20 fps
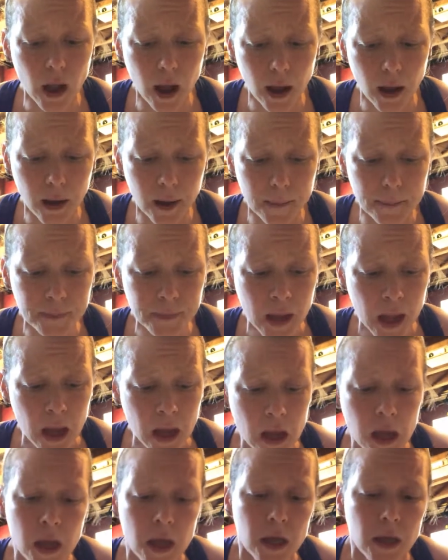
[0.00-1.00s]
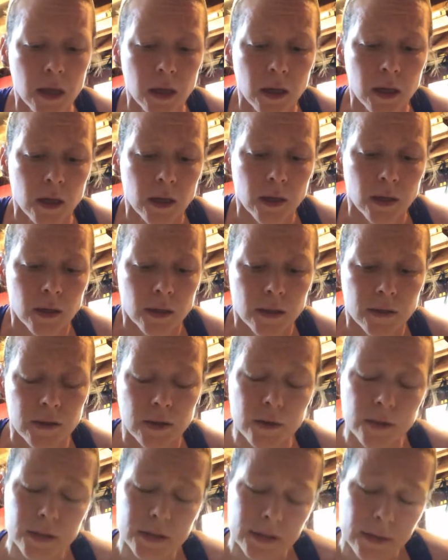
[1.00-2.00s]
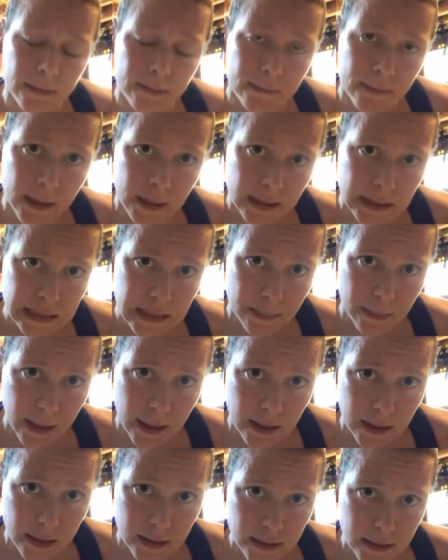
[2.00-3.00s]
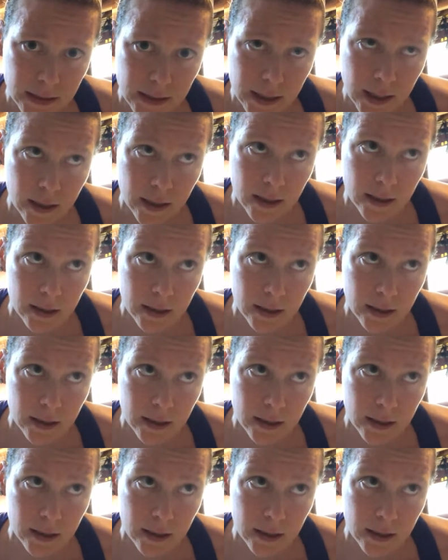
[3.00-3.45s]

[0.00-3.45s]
There are some mixed opinions